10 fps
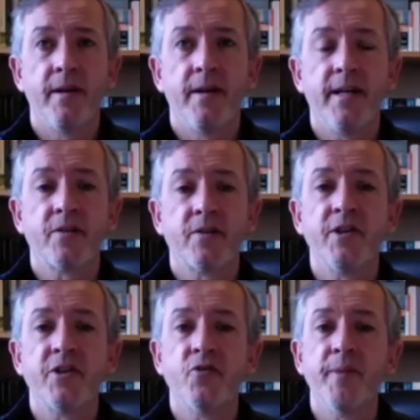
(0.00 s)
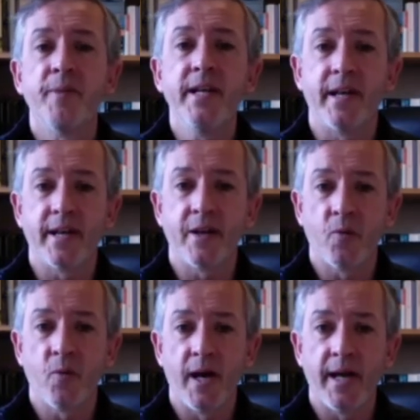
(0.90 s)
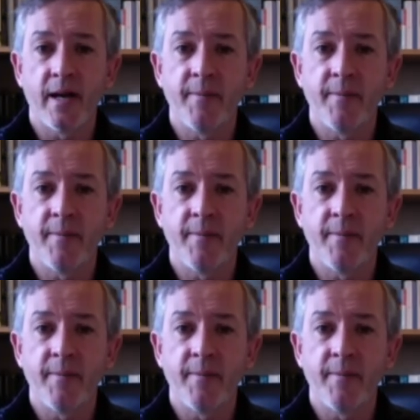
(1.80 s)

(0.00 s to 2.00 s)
its original meaning in a way.